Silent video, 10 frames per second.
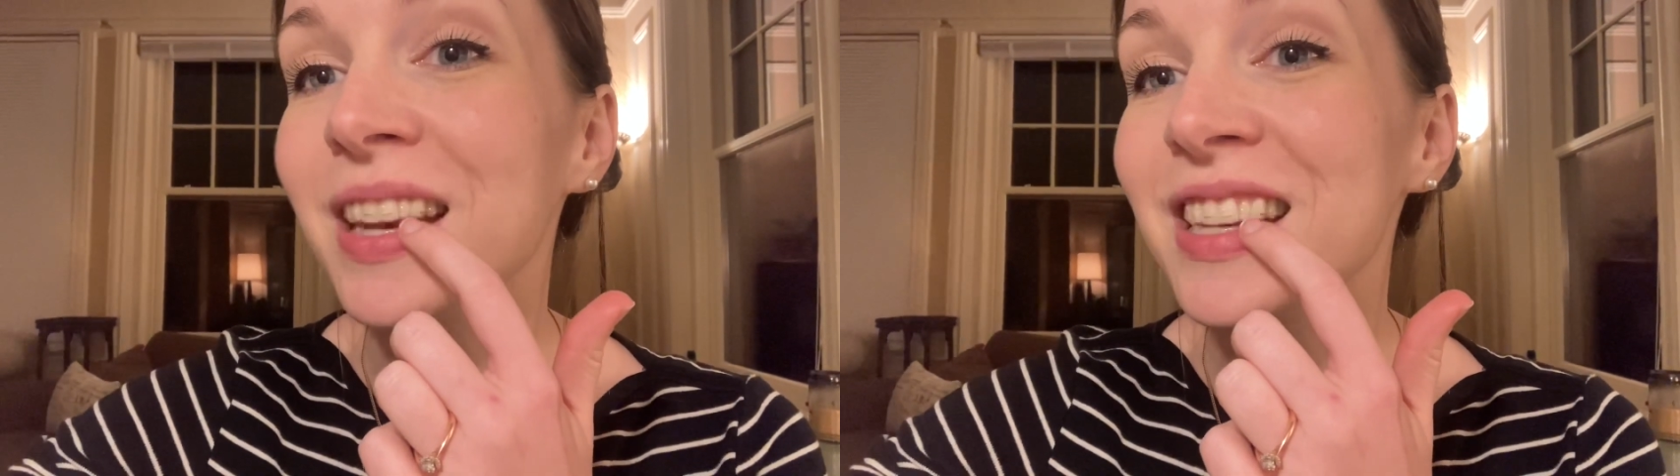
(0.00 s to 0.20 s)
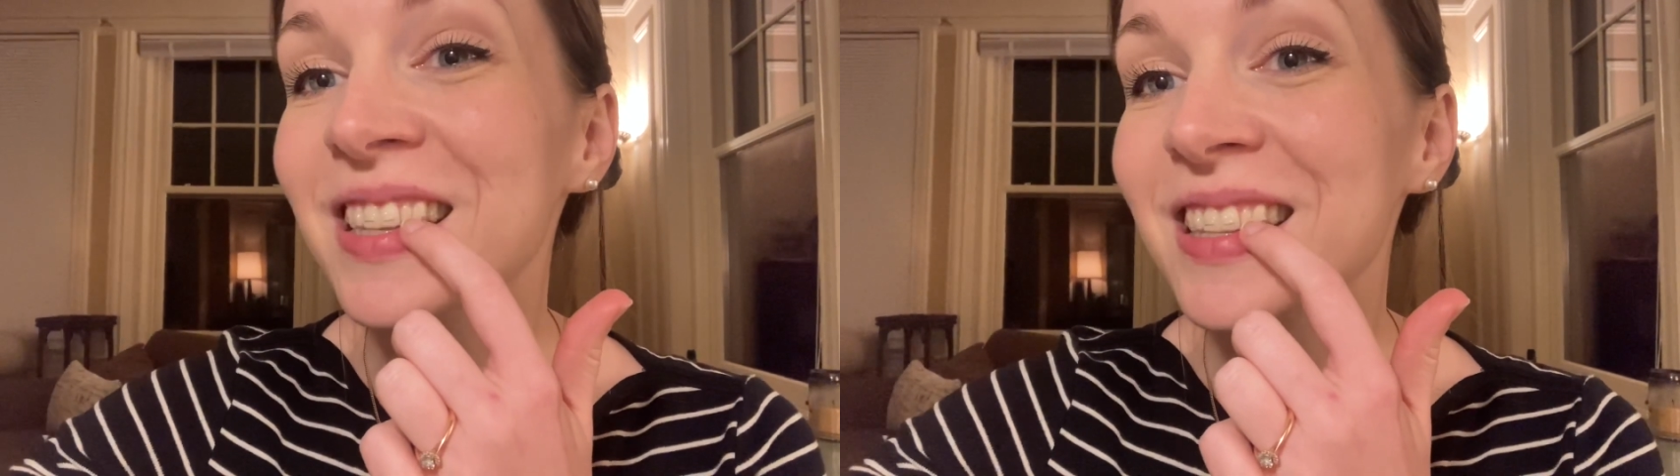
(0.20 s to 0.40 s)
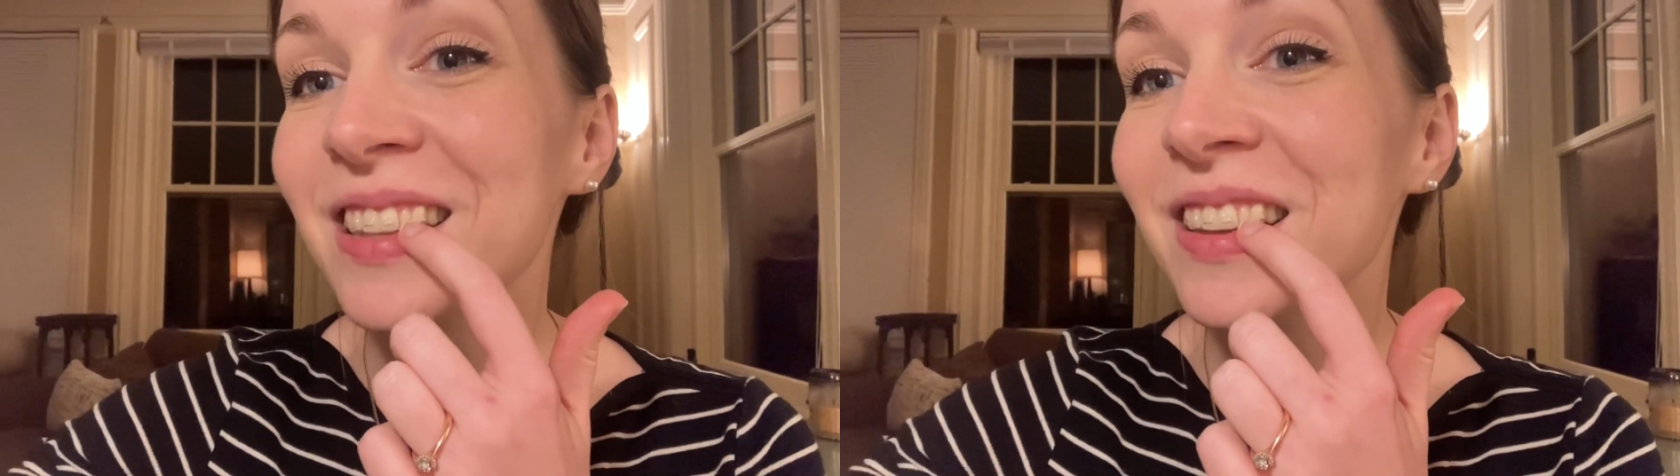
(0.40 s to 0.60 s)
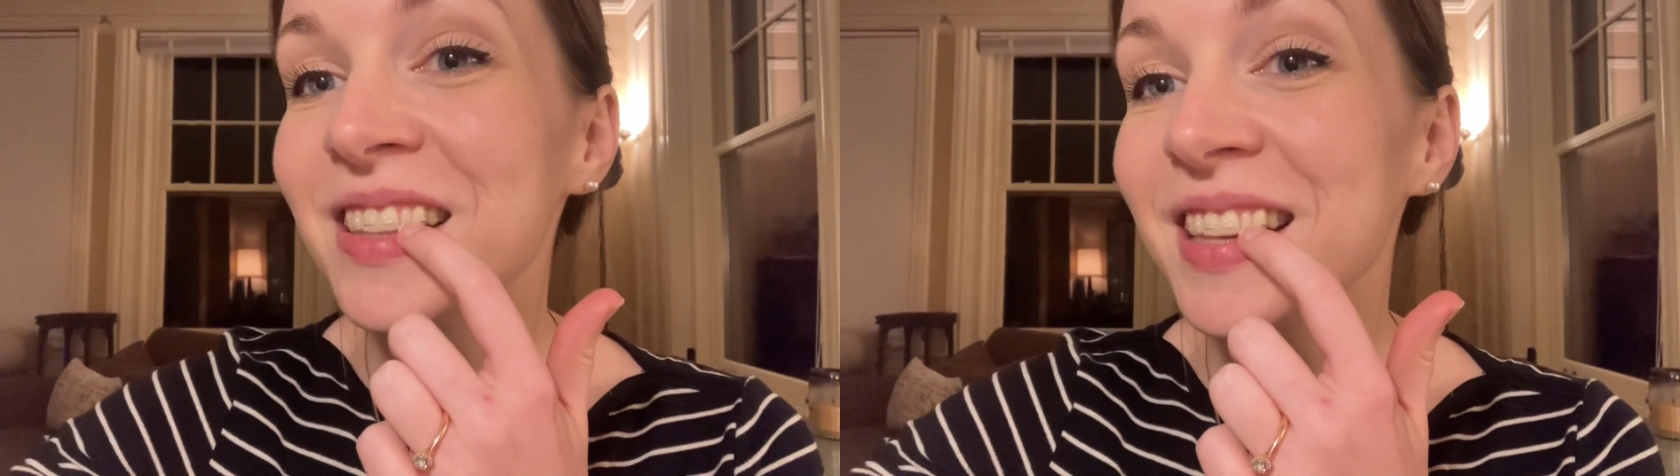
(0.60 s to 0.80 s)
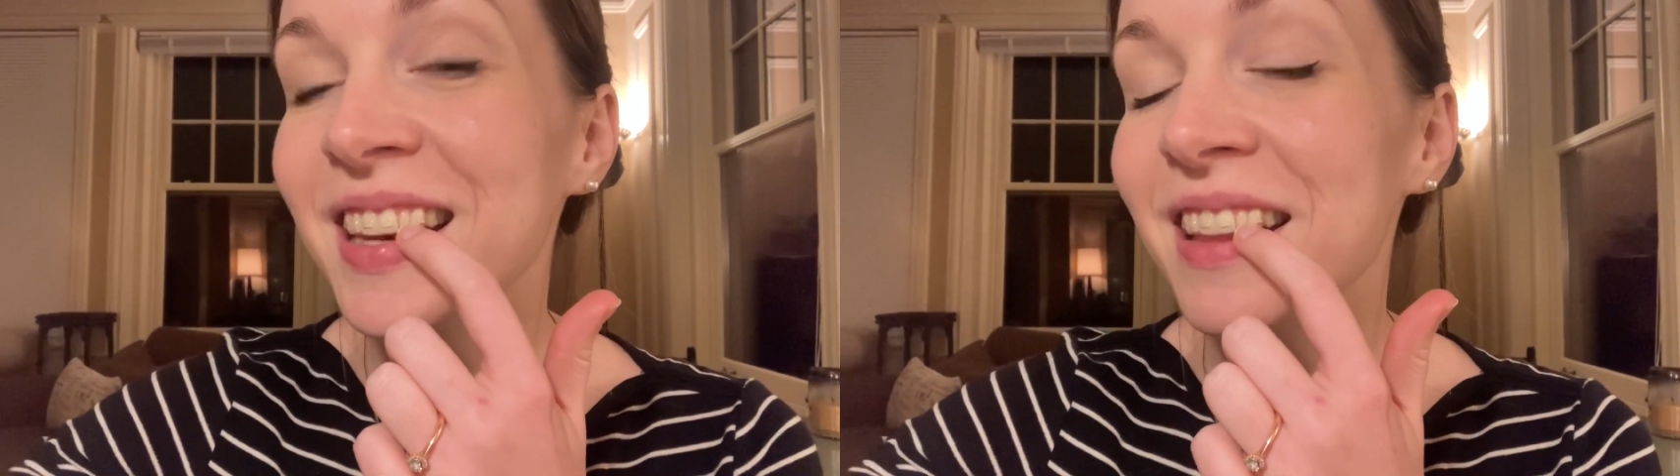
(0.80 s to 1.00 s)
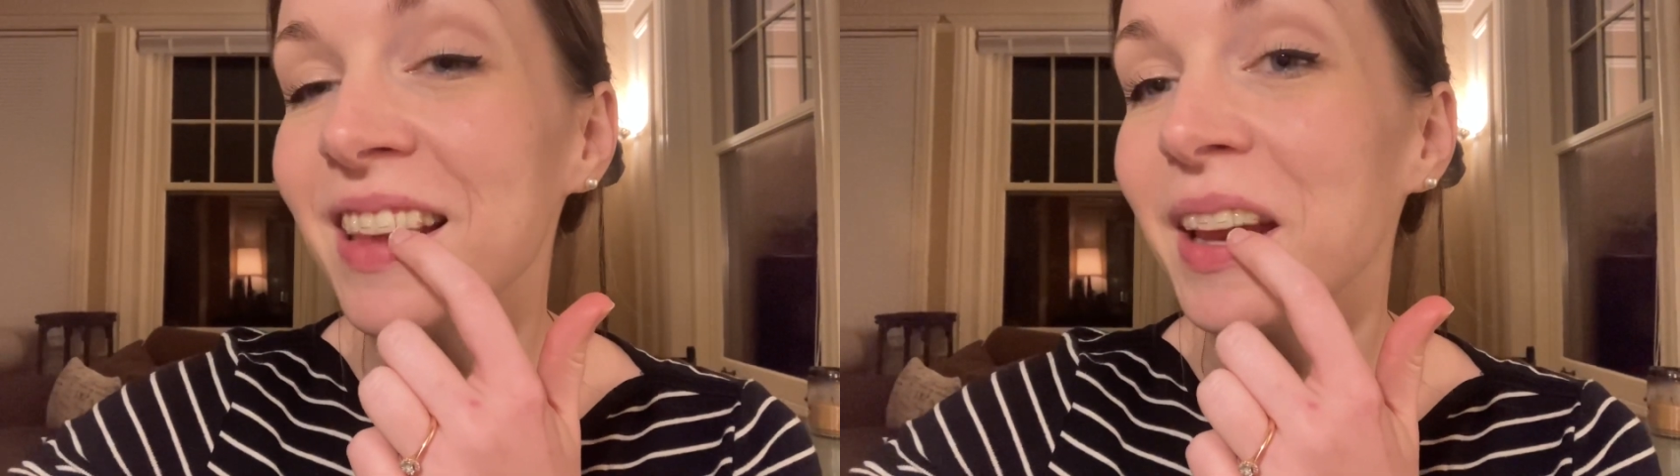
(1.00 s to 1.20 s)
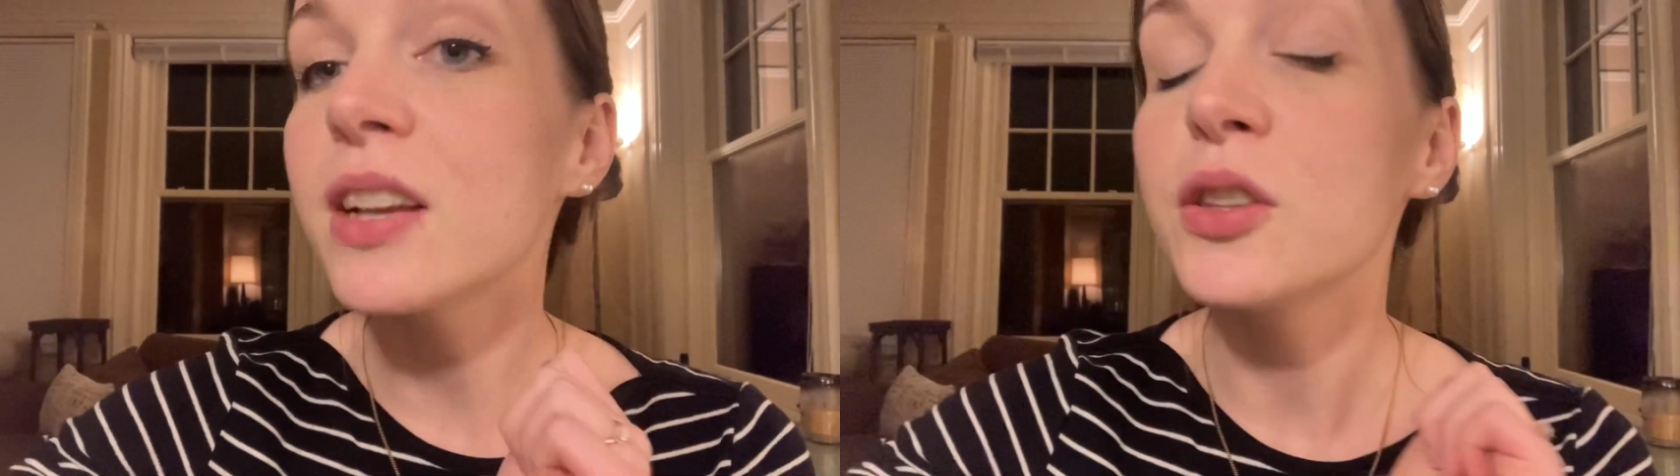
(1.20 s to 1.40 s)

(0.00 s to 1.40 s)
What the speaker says: and it's just a little skinny thing.